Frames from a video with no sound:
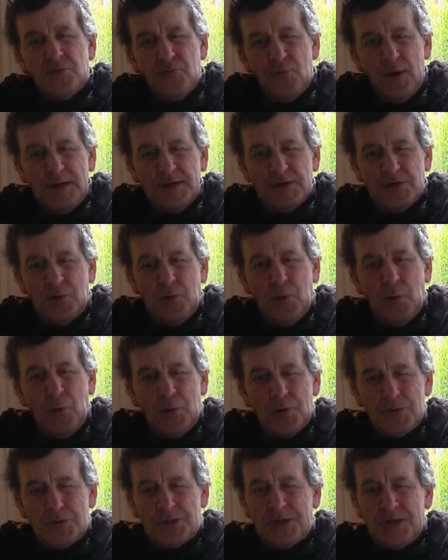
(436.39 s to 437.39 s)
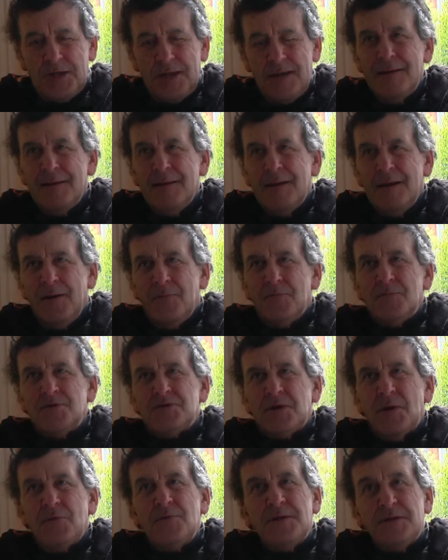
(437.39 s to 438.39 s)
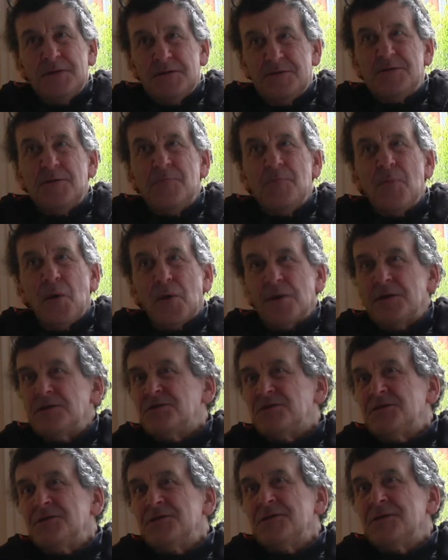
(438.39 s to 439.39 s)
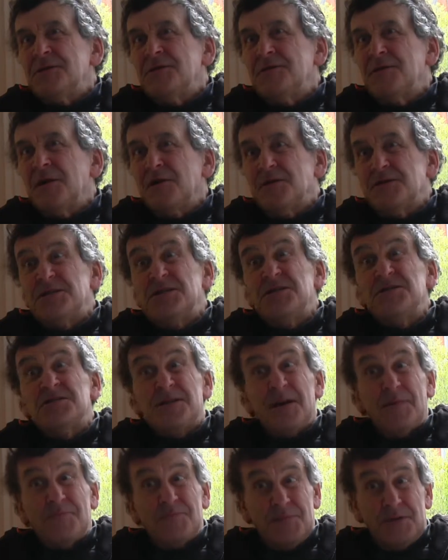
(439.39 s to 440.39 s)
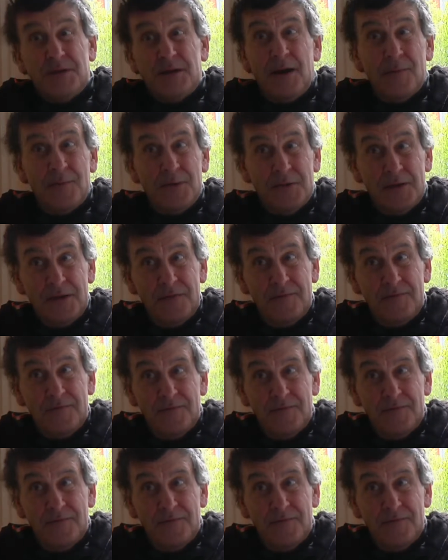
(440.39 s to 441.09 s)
Racecourse, and was only demolished in 1970, I believe.